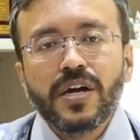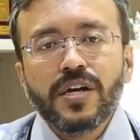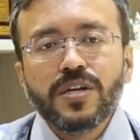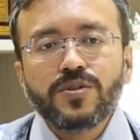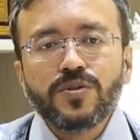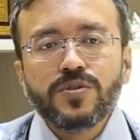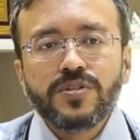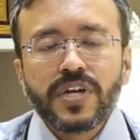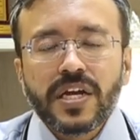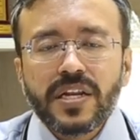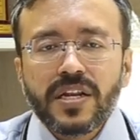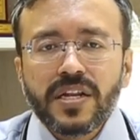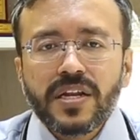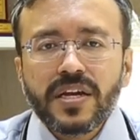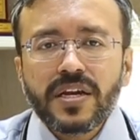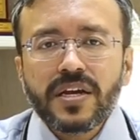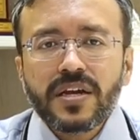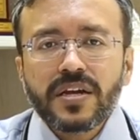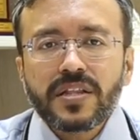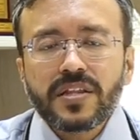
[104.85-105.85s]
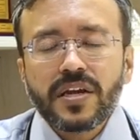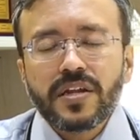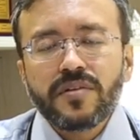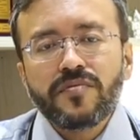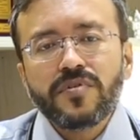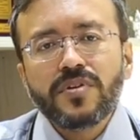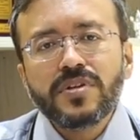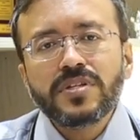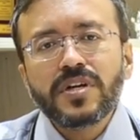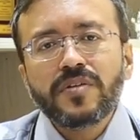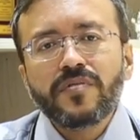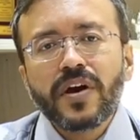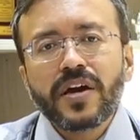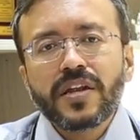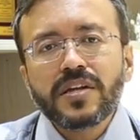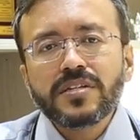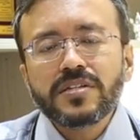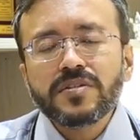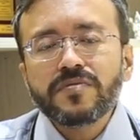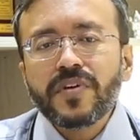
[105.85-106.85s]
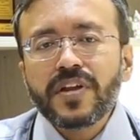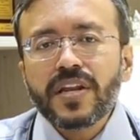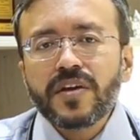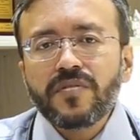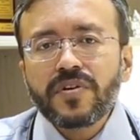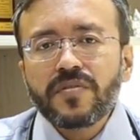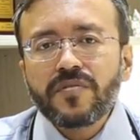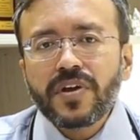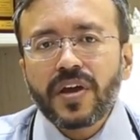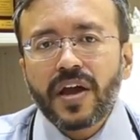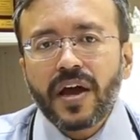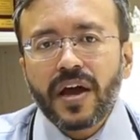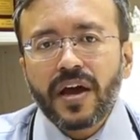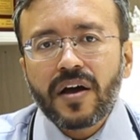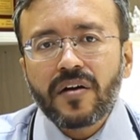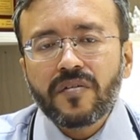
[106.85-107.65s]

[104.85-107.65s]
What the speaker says: So generally, the influenza viruses, whenever we